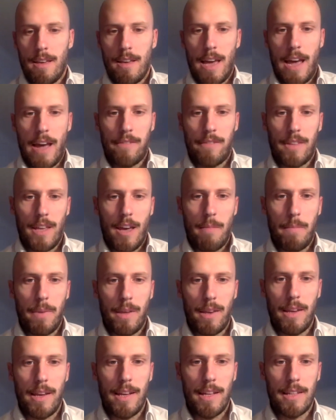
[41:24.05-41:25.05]
have that
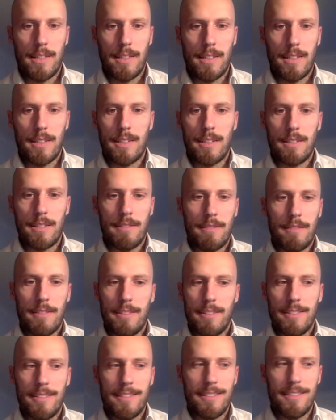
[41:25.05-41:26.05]
ability to just
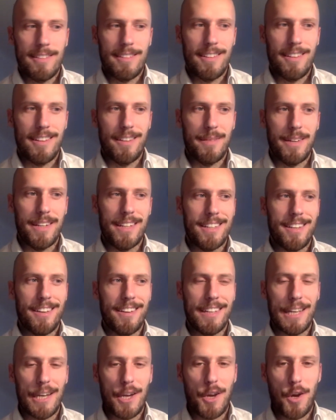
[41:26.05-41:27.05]
you know i mean
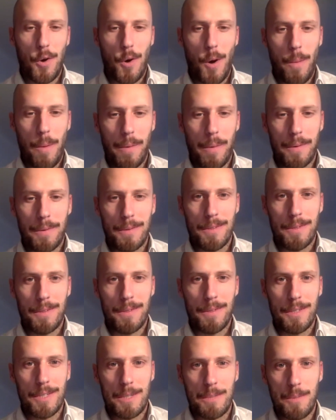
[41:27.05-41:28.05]
don't get caught up on
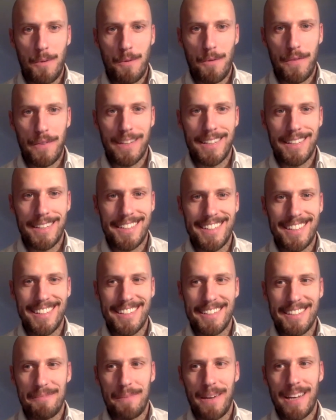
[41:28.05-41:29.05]
small things and